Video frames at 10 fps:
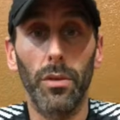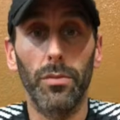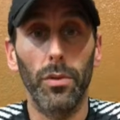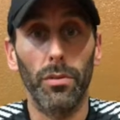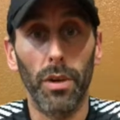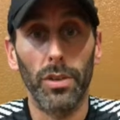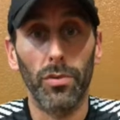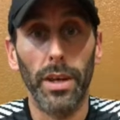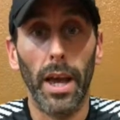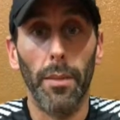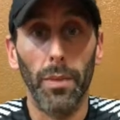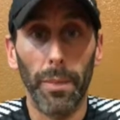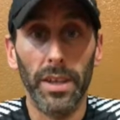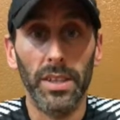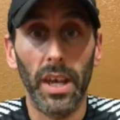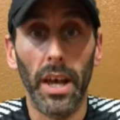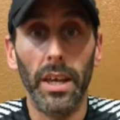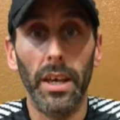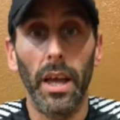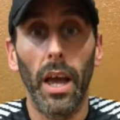go through the runner's rehab, the basic 8,